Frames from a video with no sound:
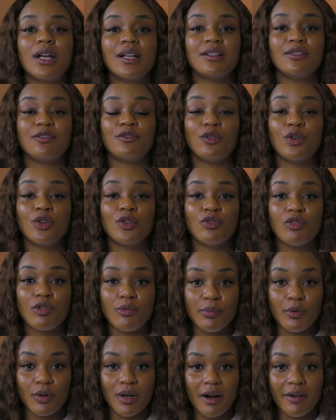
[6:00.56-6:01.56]
and the
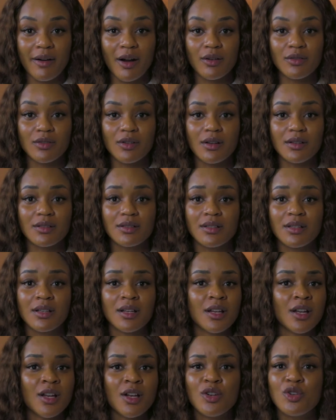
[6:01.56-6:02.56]
vulnerable around us,
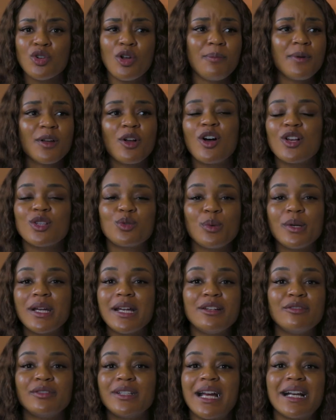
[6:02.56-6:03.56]
not because we
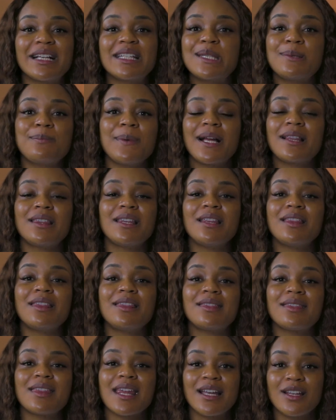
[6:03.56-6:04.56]
even expect a
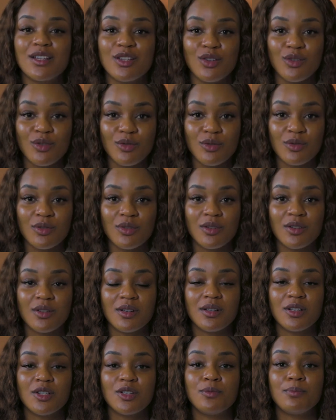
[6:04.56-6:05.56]
thank you,
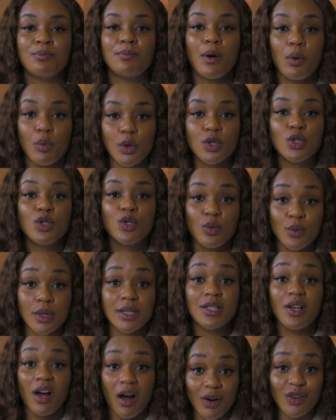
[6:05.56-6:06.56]
but we do
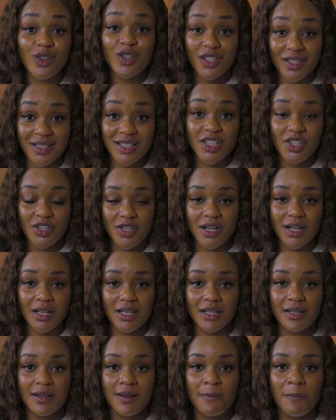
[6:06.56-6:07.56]
it
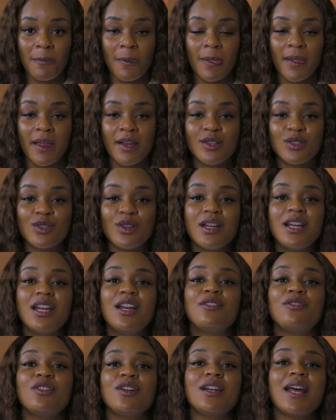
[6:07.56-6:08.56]
unconditionally. So
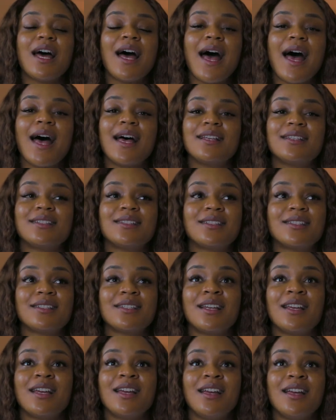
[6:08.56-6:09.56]
even as
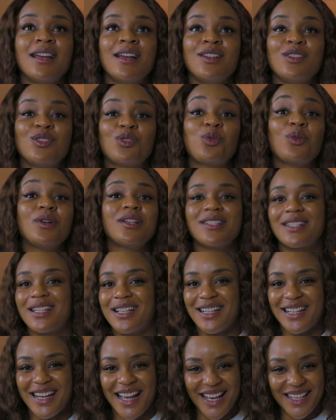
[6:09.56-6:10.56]

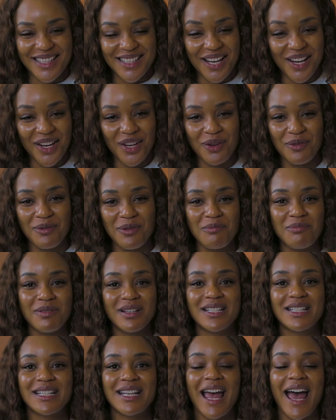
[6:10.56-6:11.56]
twisted as human
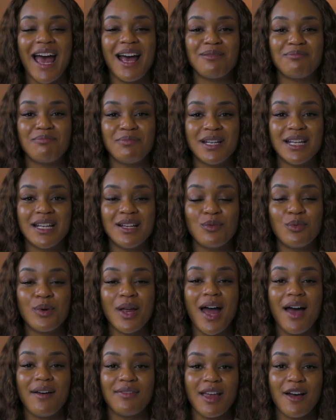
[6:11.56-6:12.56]
beings can be, we
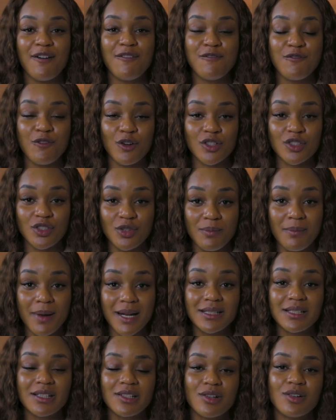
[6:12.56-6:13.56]
have that
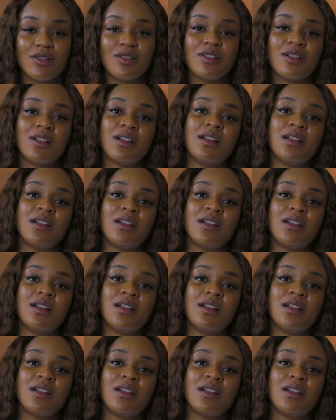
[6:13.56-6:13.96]
fundamental